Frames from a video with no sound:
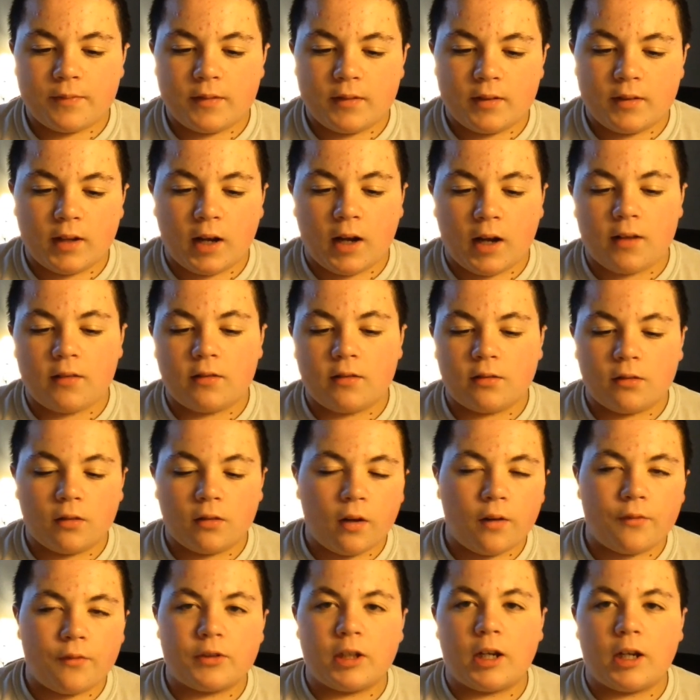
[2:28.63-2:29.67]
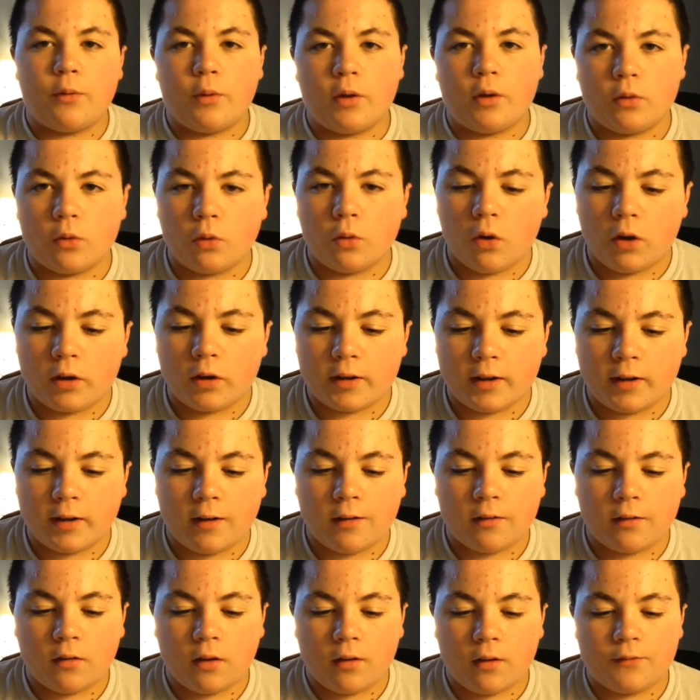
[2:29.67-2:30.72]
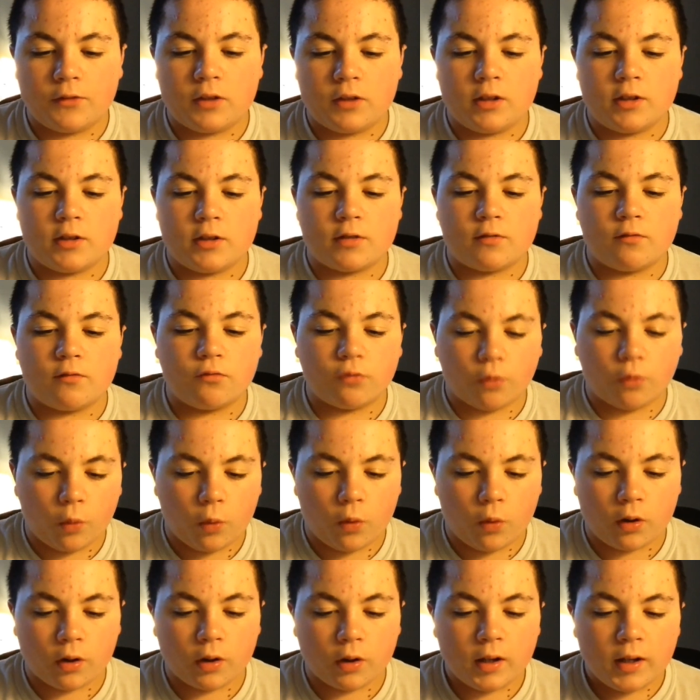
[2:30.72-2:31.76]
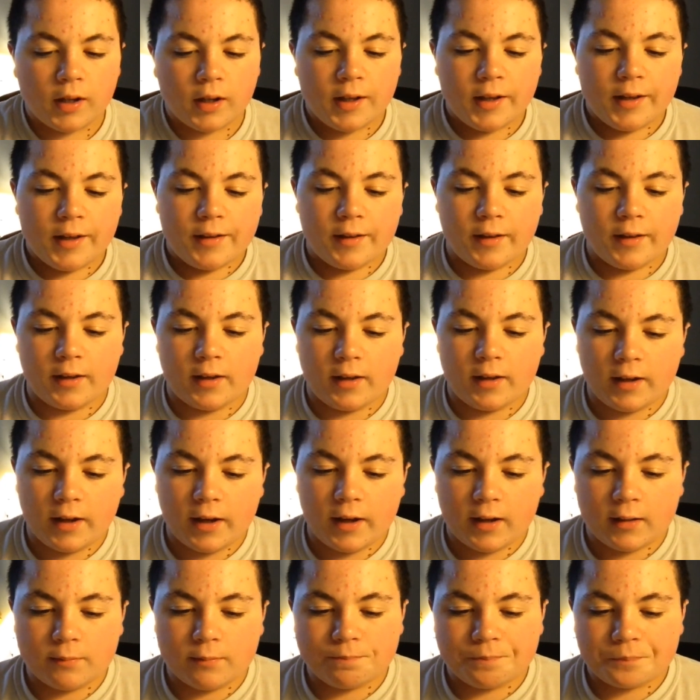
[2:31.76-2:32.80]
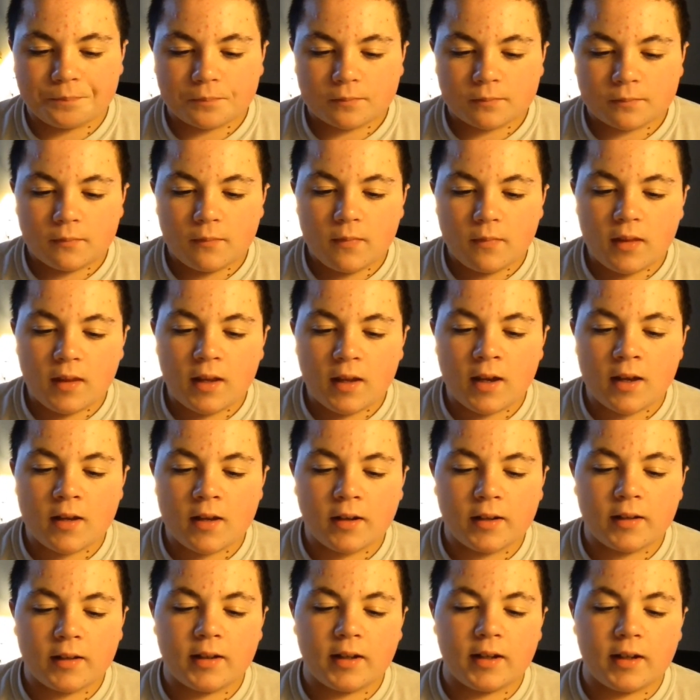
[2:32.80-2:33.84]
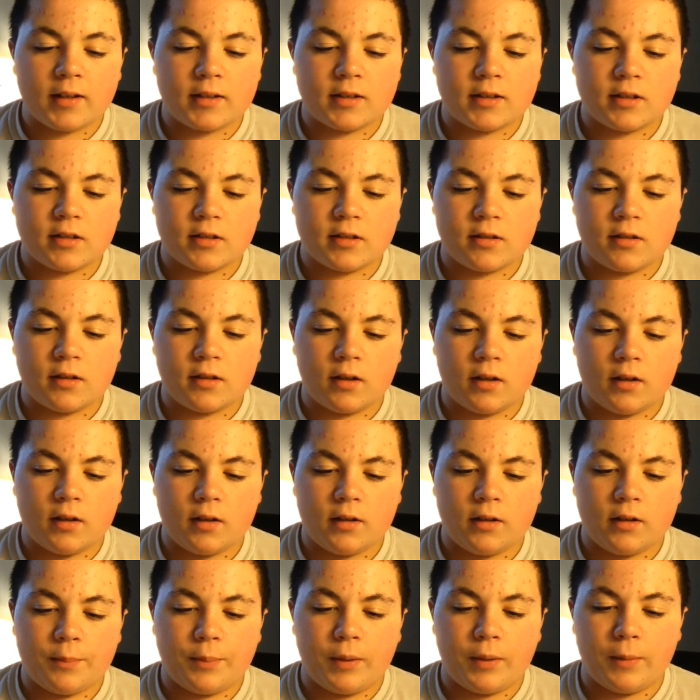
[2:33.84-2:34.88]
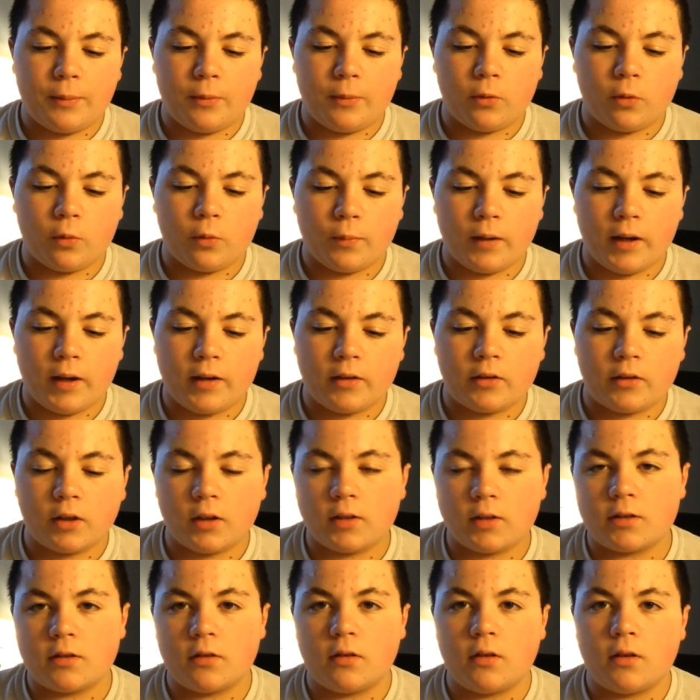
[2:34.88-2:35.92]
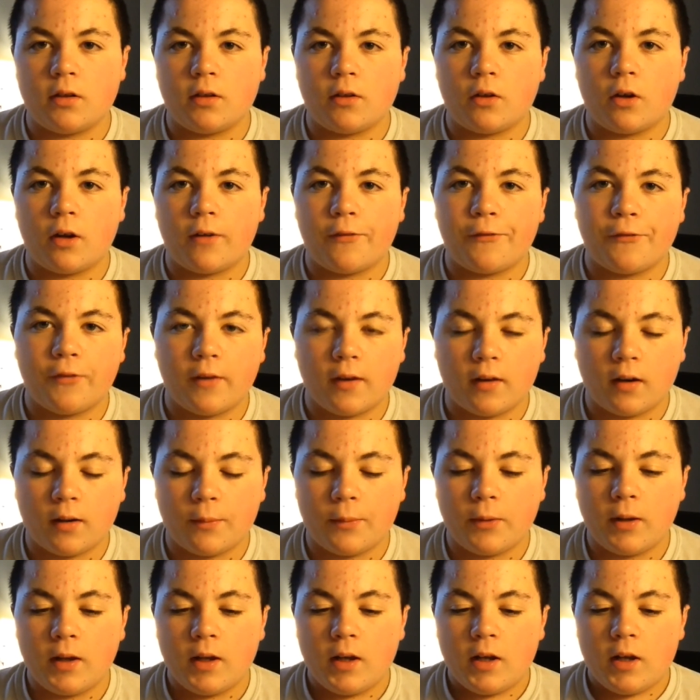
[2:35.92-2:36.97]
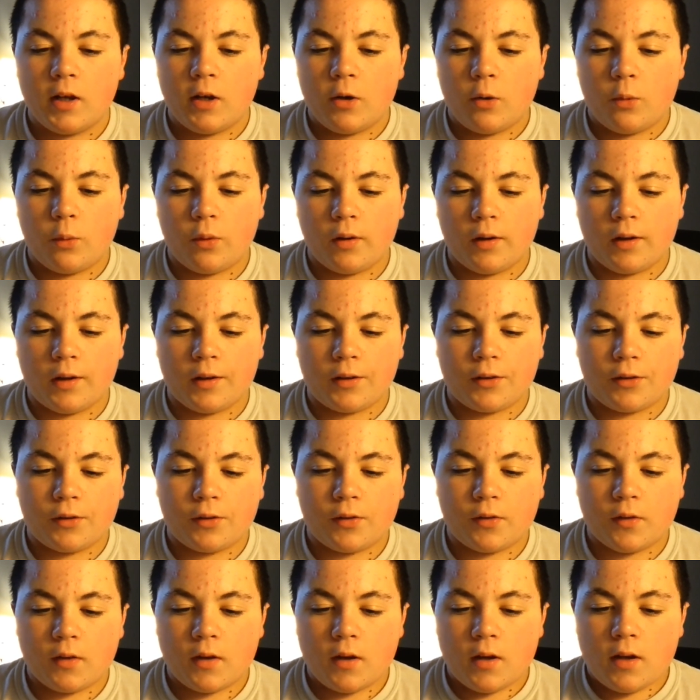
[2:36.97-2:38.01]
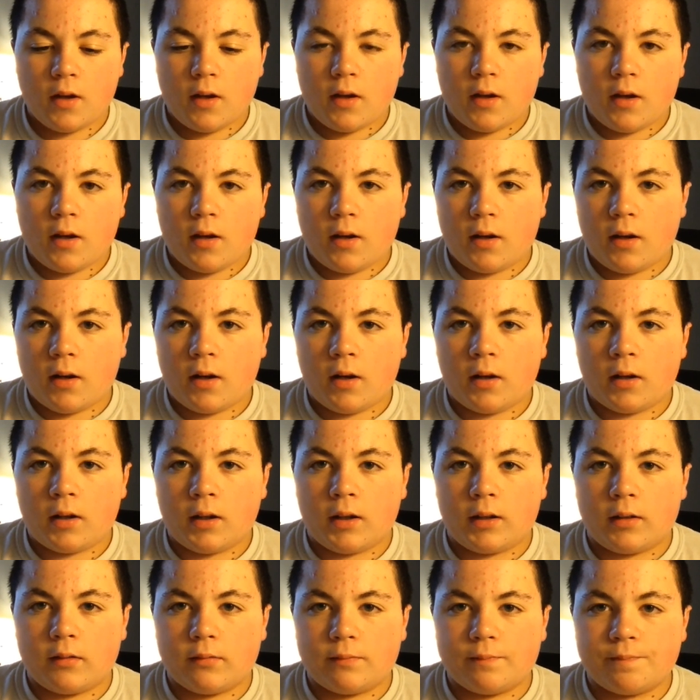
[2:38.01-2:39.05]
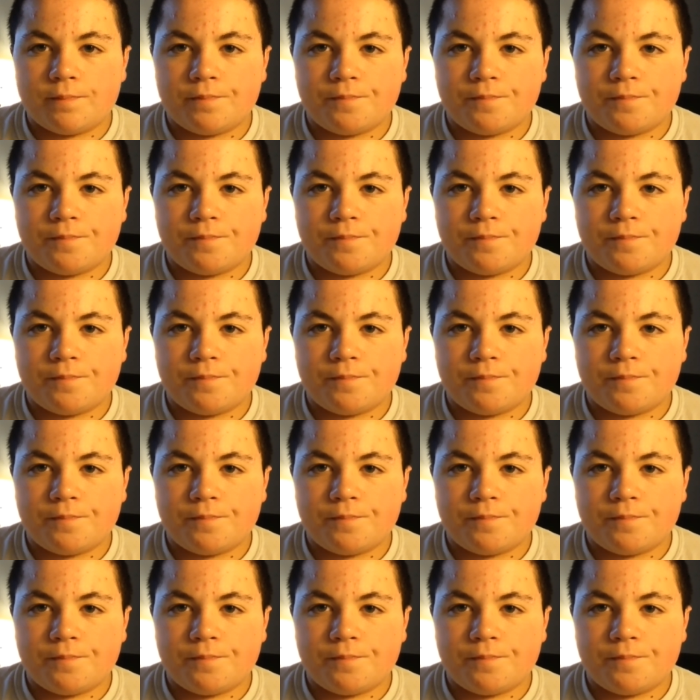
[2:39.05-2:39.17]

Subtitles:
I loved how he looked, and I loved his roar that he had. And I guess the people who made Godzilla got fed up with the